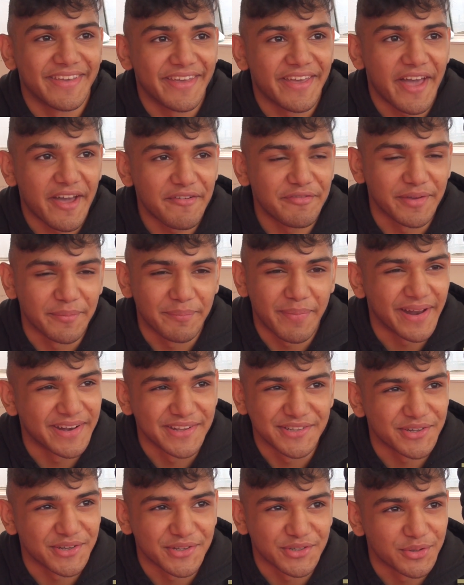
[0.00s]
Yeah, I think
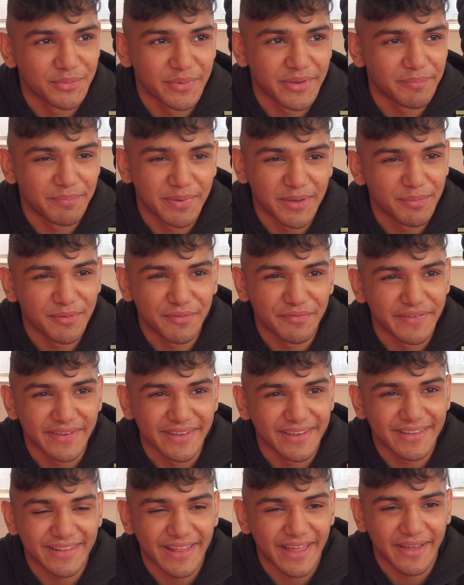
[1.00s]
Paddy's going to do it. People yeah.
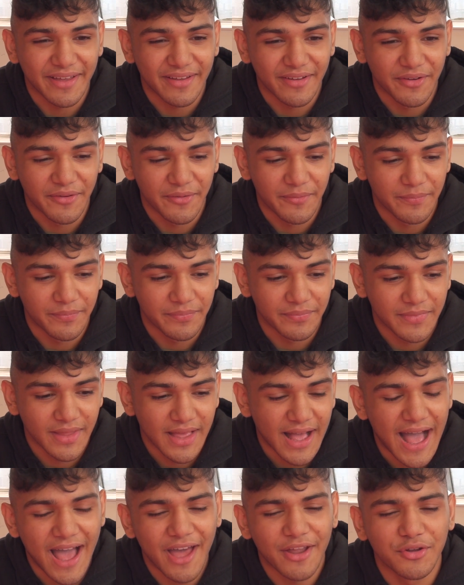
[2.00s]
think that um,
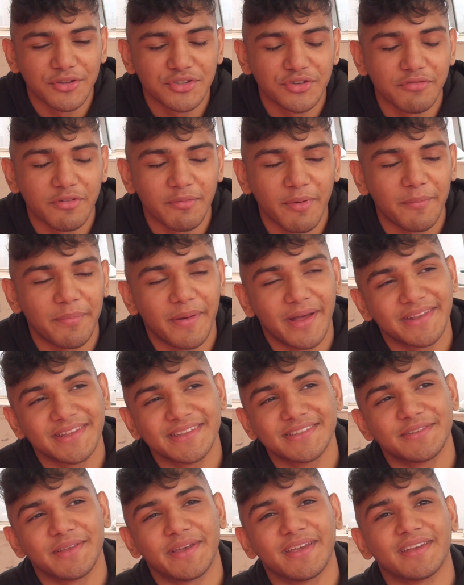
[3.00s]
I don't know, something about
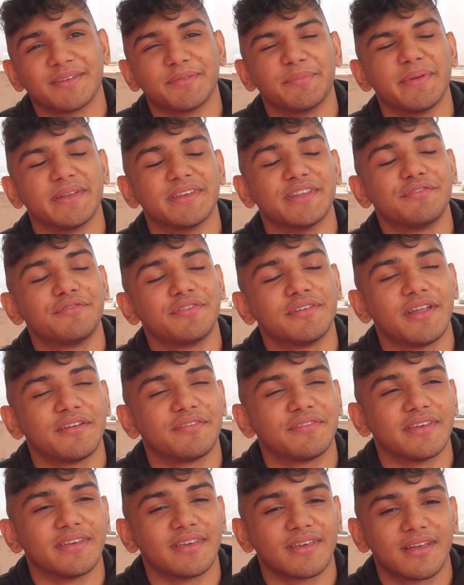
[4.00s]
Paddy's like a bit different, I
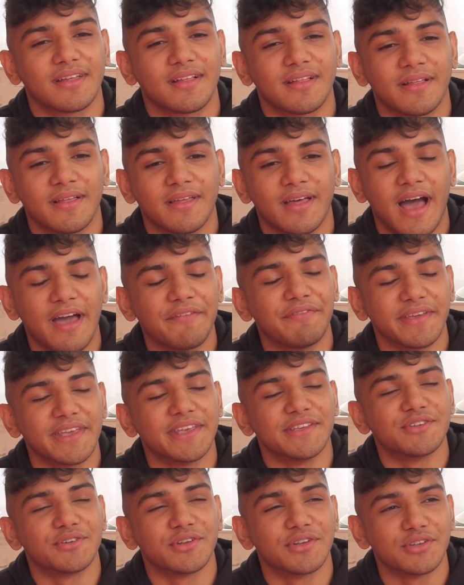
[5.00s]
think. Yeah. I think
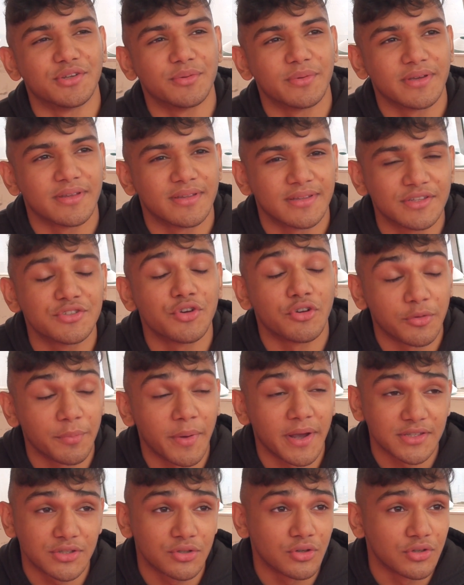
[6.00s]
he's going to do it. Soren
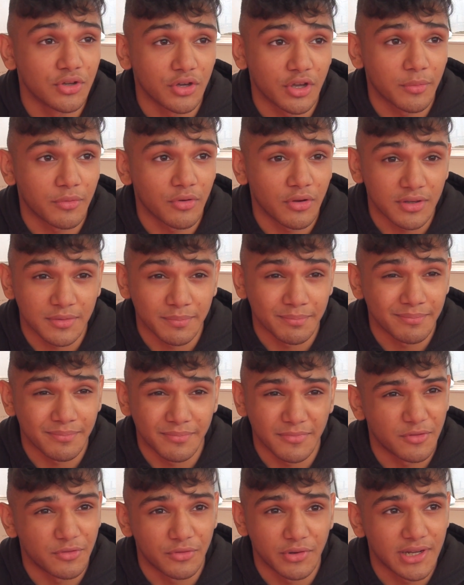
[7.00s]
Bucks good, don't get me
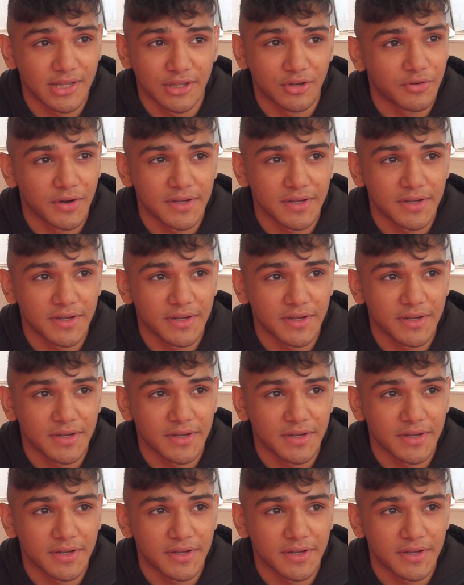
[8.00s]
wrong, really good